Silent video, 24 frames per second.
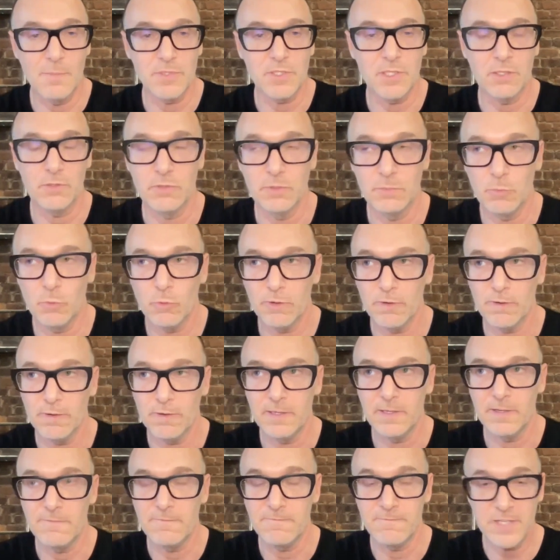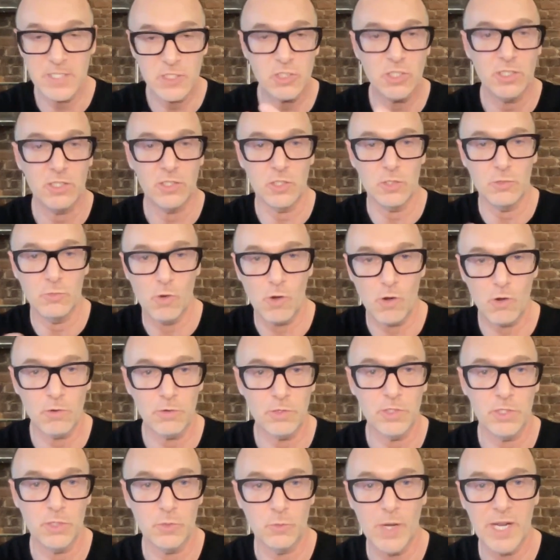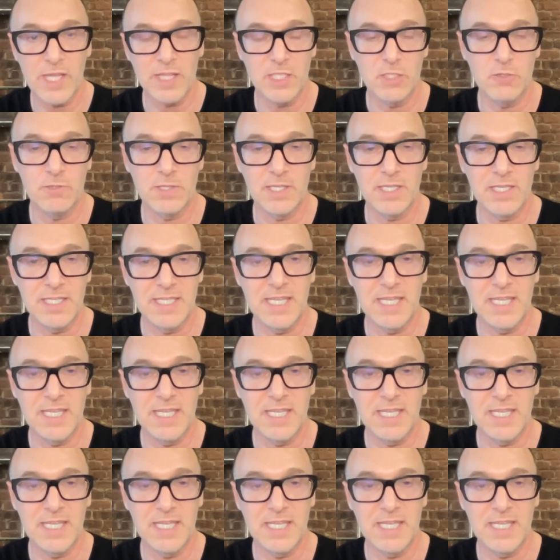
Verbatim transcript: So the more efficient you are in the way that you can